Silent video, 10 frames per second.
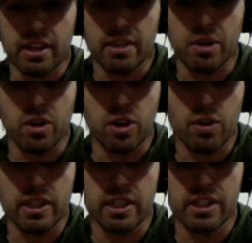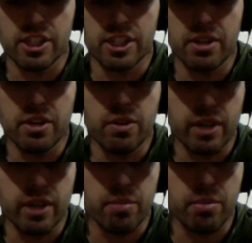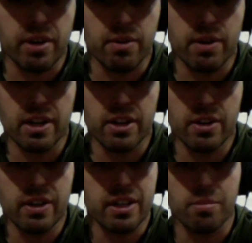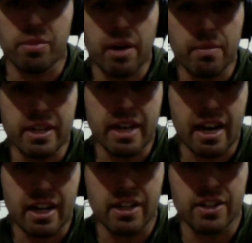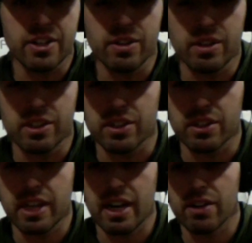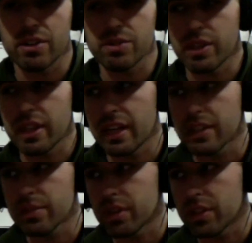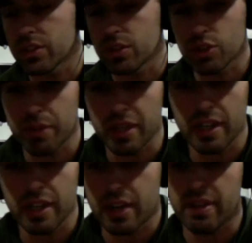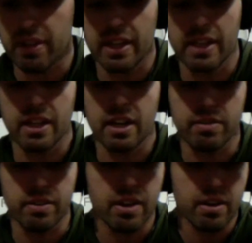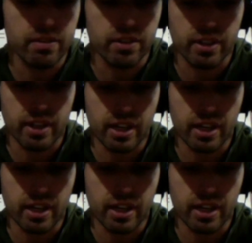about going to the gym, you don't get up right away and do it, you're probably not going to do it. So it kind of goes with that as far as social media and everything in life. If you're thinking